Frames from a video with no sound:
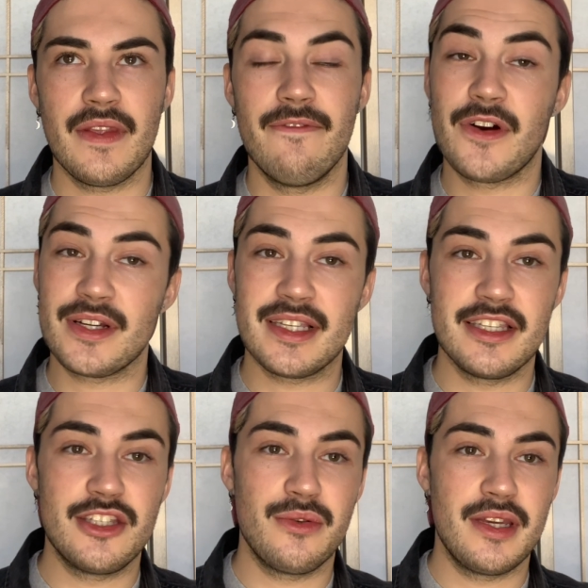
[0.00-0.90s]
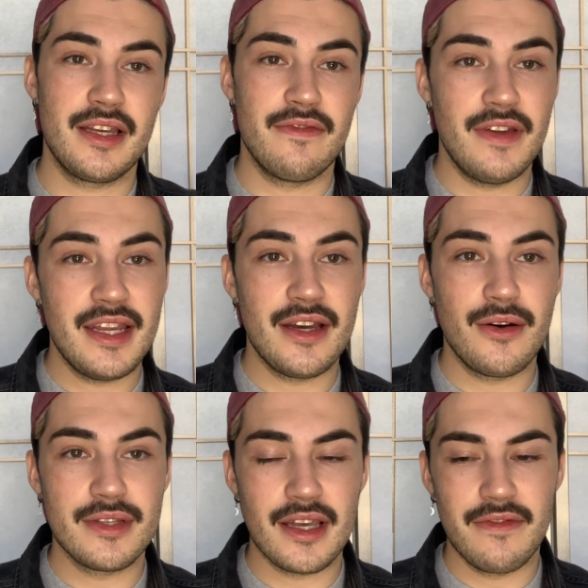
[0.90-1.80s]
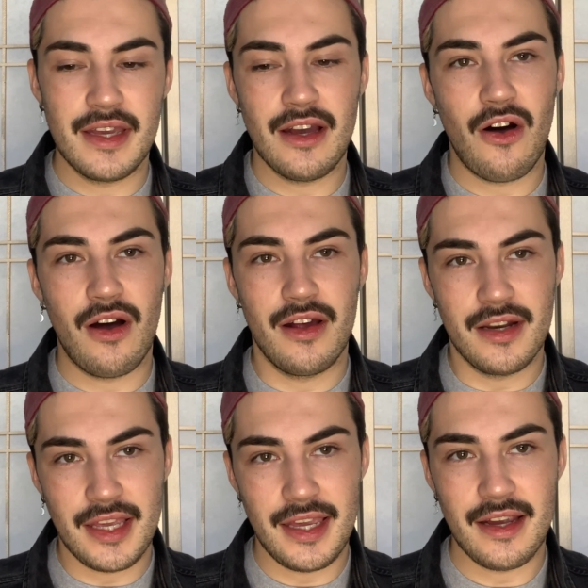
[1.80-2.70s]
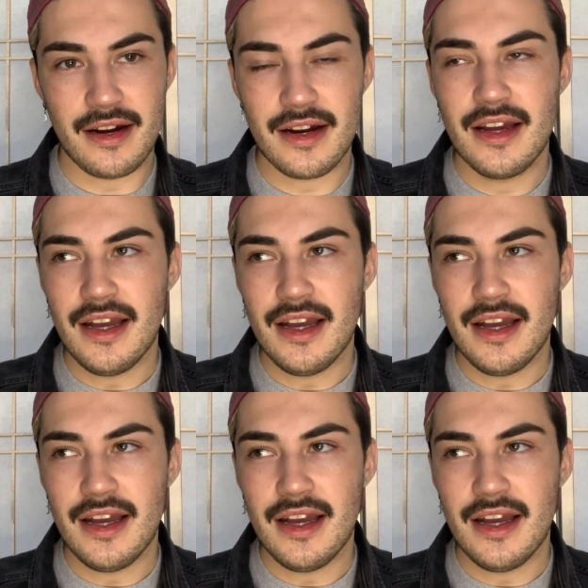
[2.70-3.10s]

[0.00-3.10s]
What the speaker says: versus doing videos of it on here.